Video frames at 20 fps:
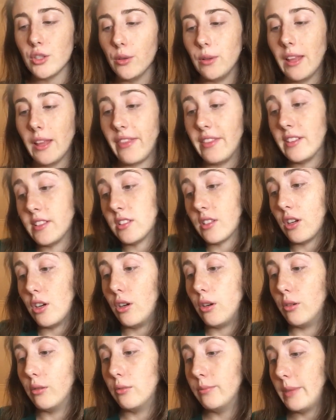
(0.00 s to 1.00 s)
let this
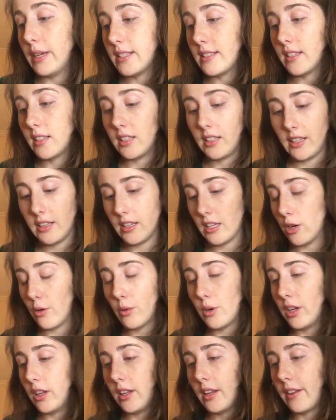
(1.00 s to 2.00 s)
go, basically. They don't
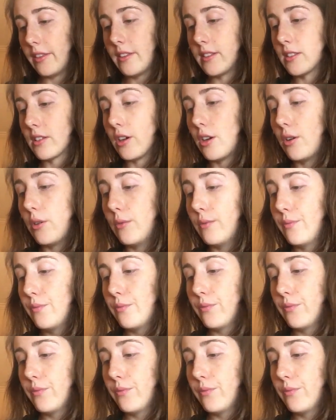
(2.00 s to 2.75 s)
want to let this go.